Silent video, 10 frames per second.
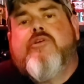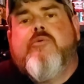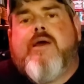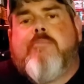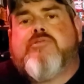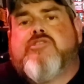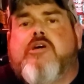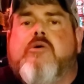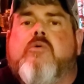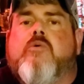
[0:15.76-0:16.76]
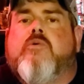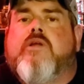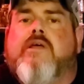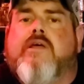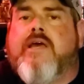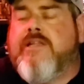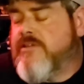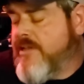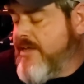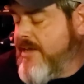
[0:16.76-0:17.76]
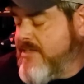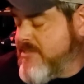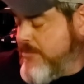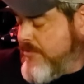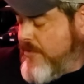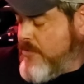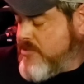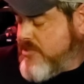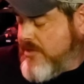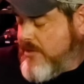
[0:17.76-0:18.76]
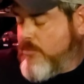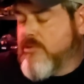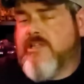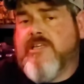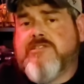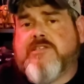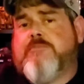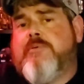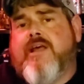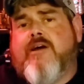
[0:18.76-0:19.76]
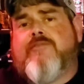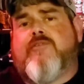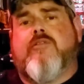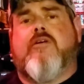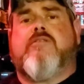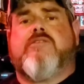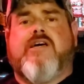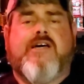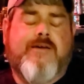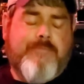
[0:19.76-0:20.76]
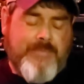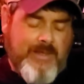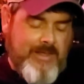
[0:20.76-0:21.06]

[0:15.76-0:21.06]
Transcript: a new episode. And today guys, I'm going to focus on a release that's been out for a long time,